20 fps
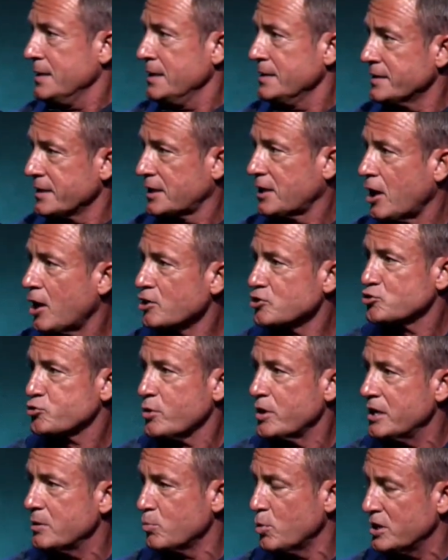in the
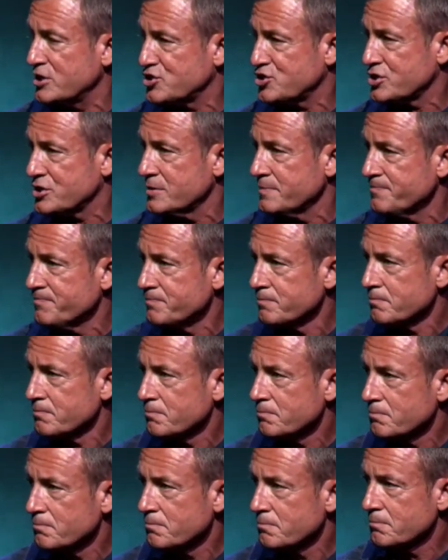country in which
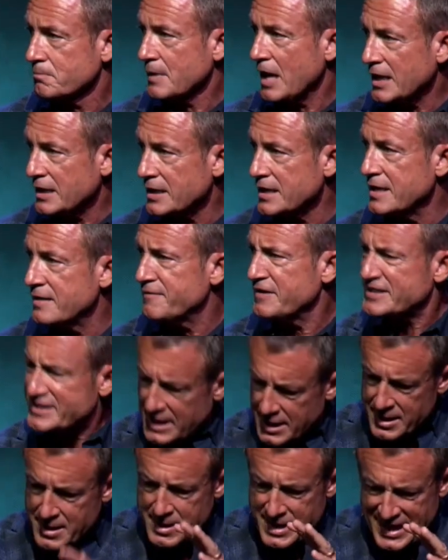I live?
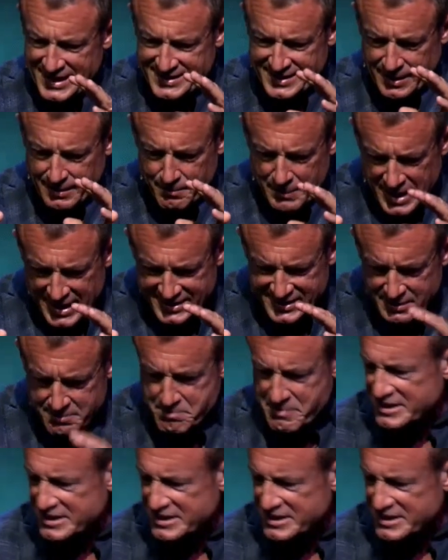It's a